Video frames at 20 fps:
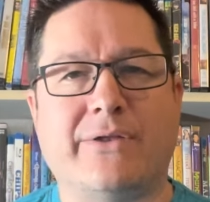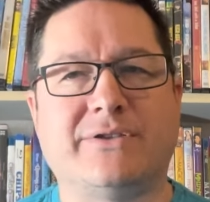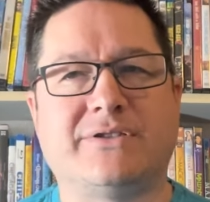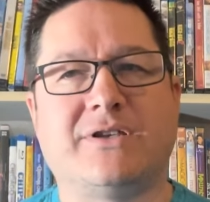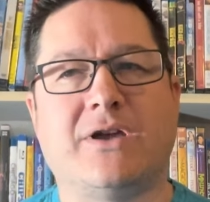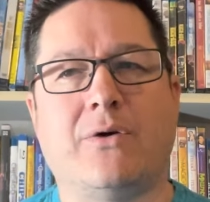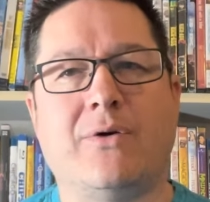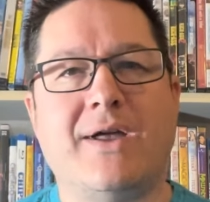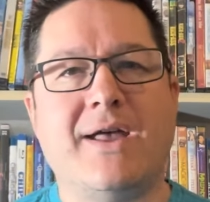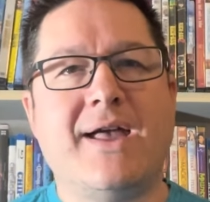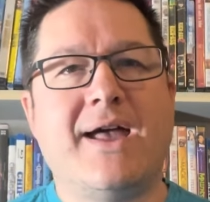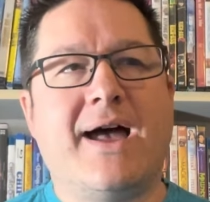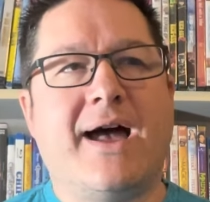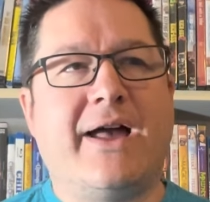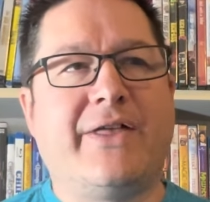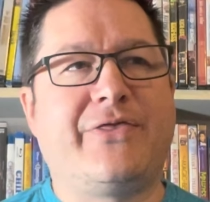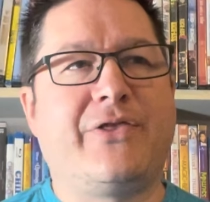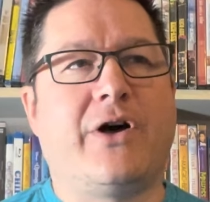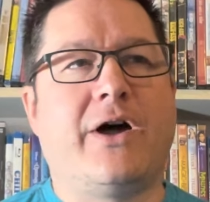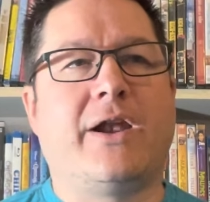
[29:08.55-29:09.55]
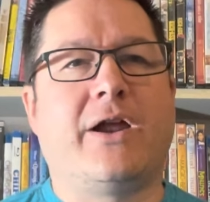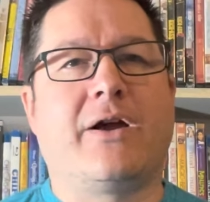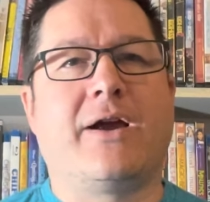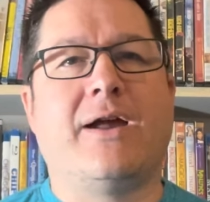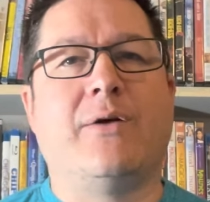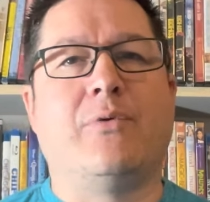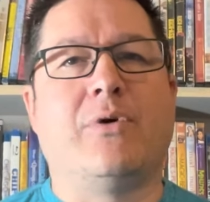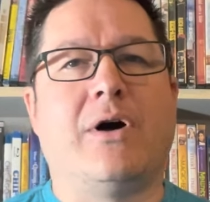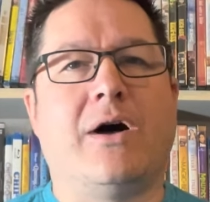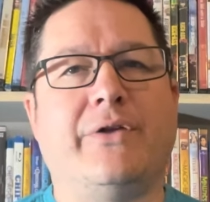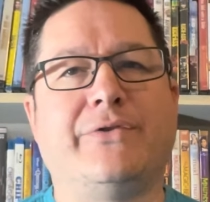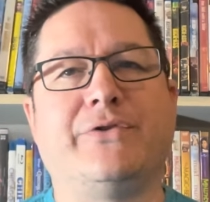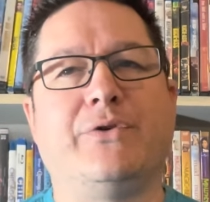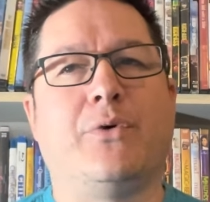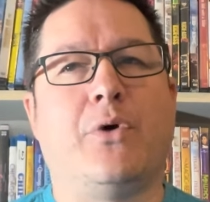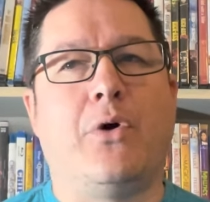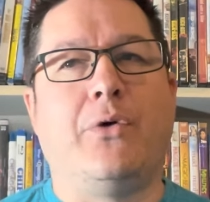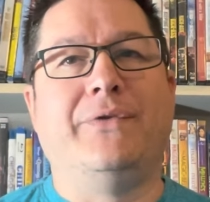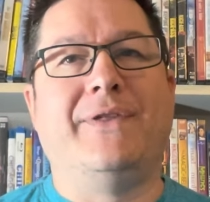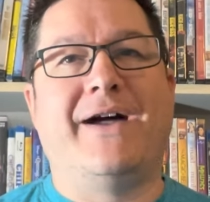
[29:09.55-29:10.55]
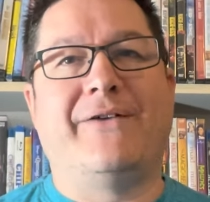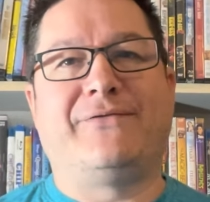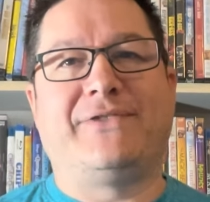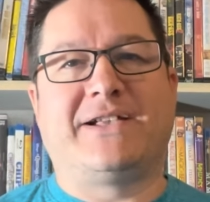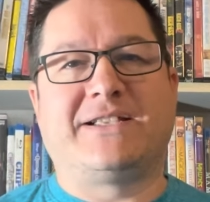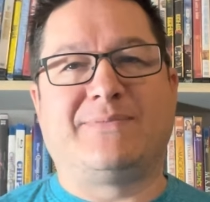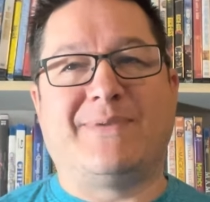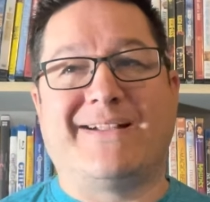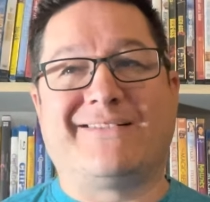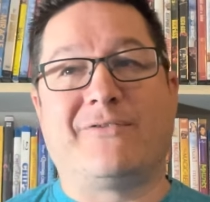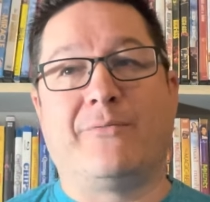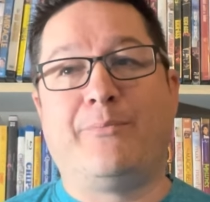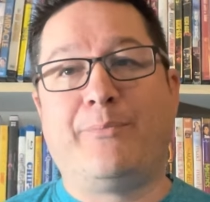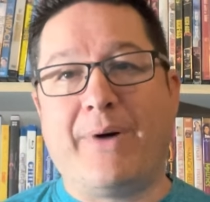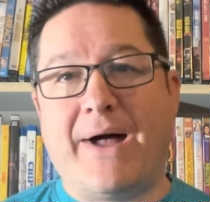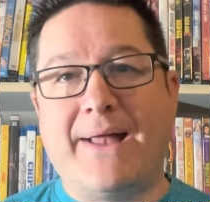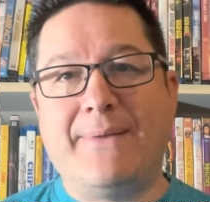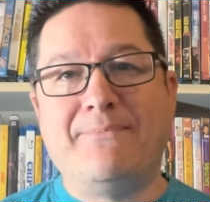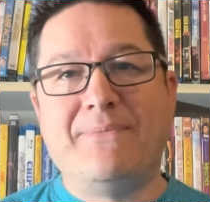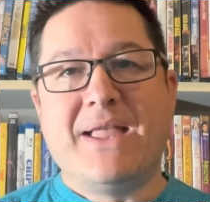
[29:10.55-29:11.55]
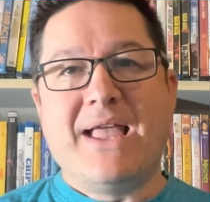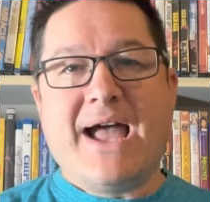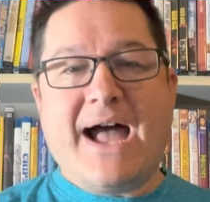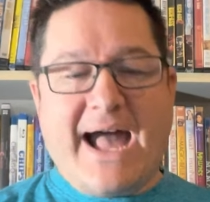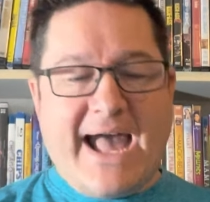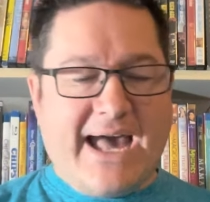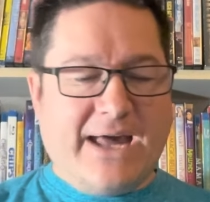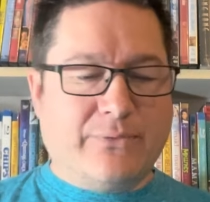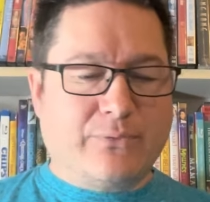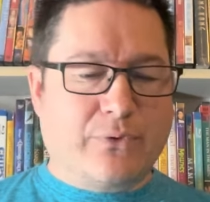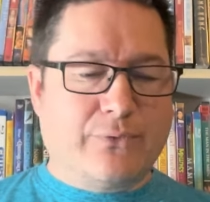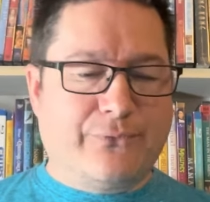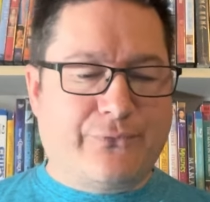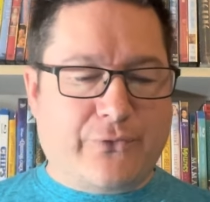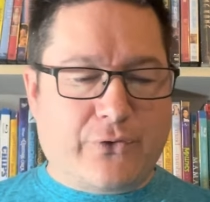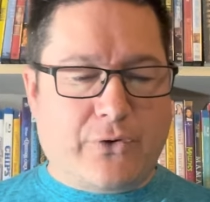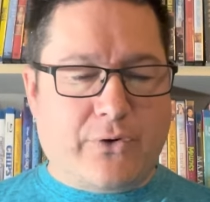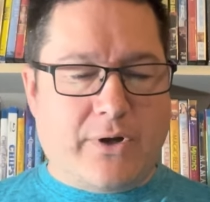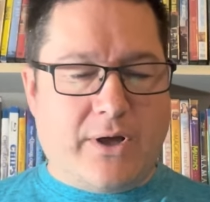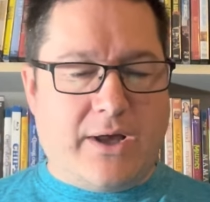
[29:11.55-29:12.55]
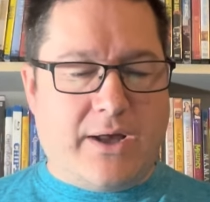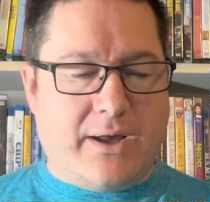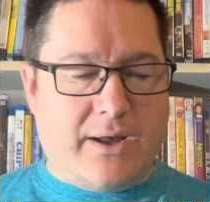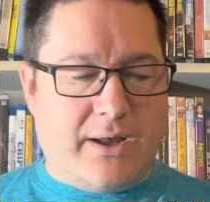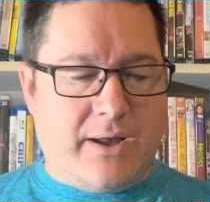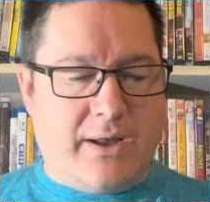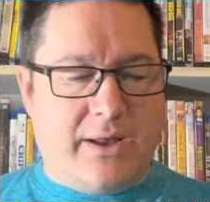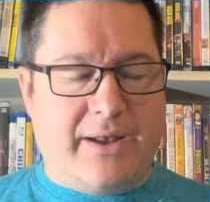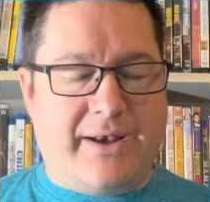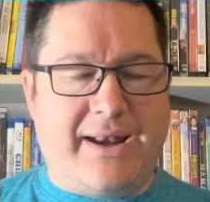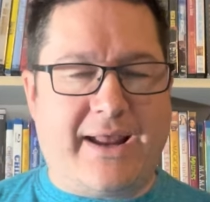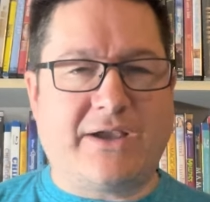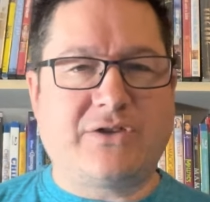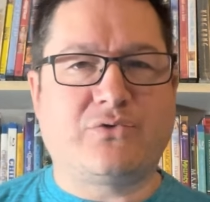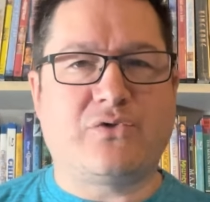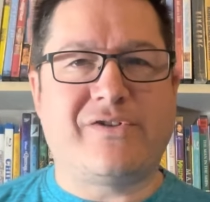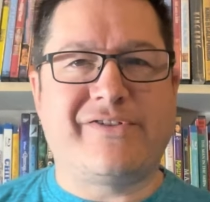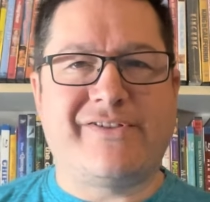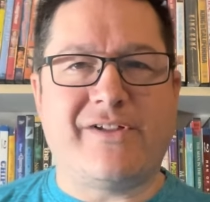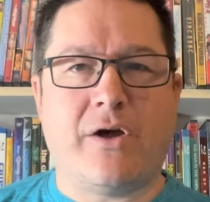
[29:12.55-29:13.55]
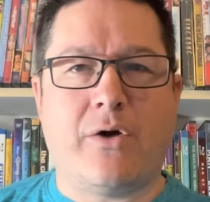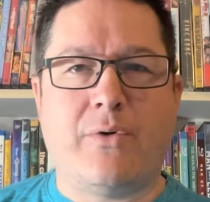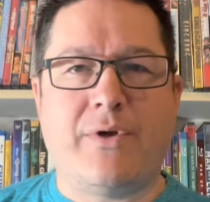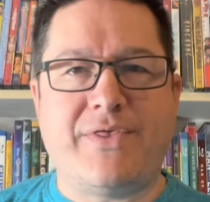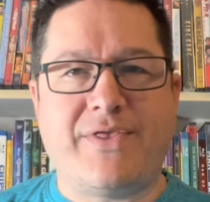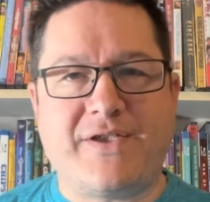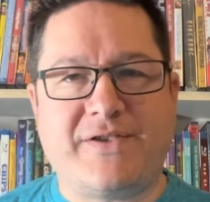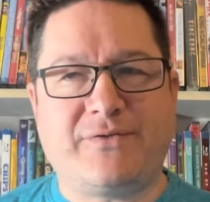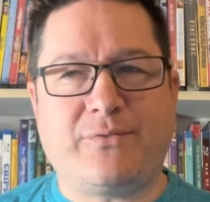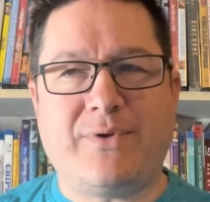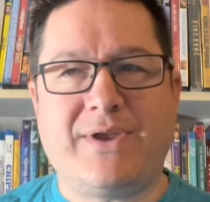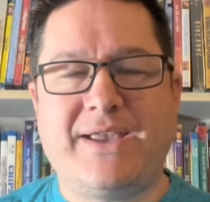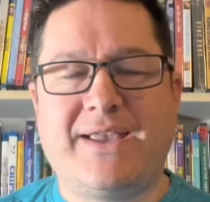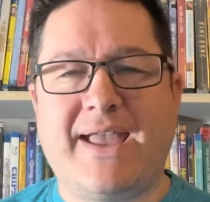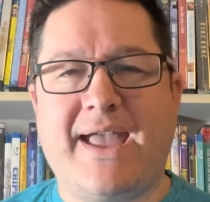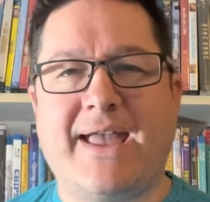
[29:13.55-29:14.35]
And so I thought, all right, well, I'll do a whole Netflix special, but I had room for uh, an extra show this week.